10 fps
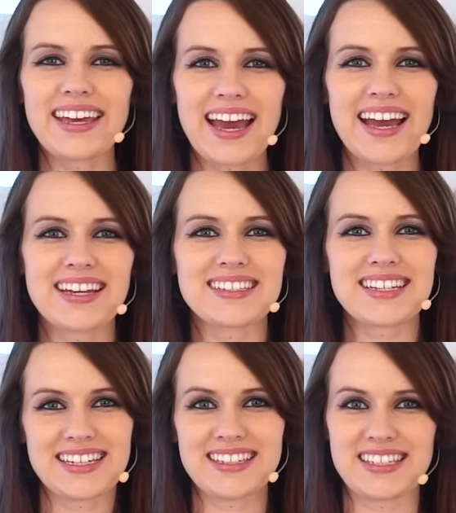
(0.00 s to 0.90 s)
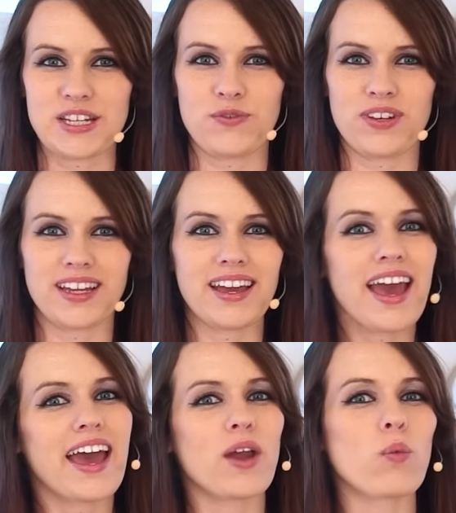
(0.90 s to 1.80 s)
Hey guys, it's Tiffany
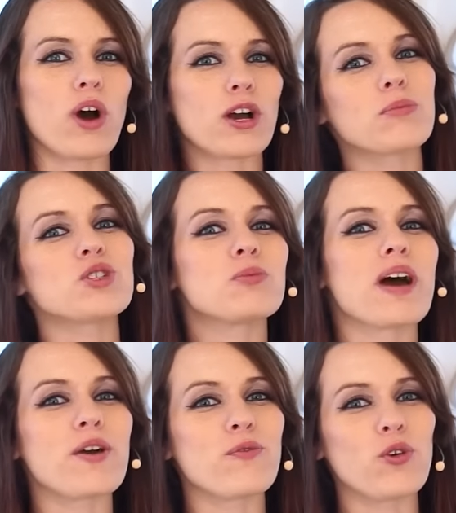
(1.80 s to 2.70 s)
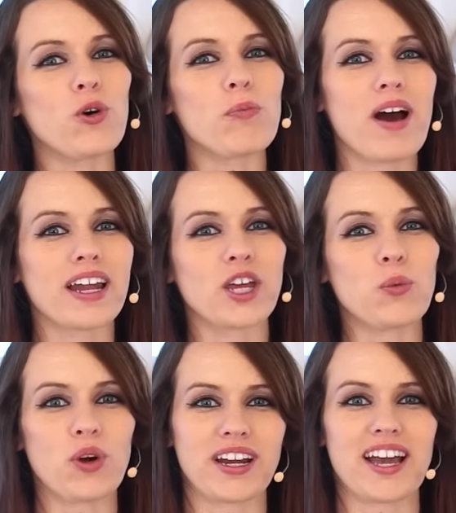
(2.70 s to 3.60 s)
and welcome to my full body
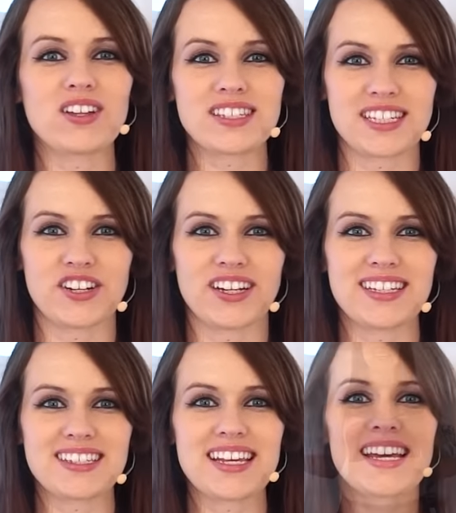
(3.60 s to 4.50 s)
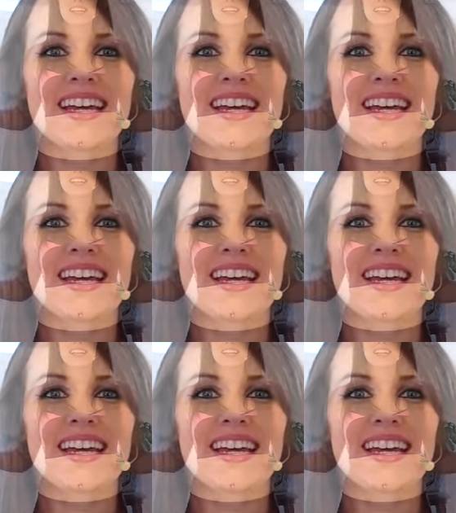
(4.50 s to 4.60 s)
workout series.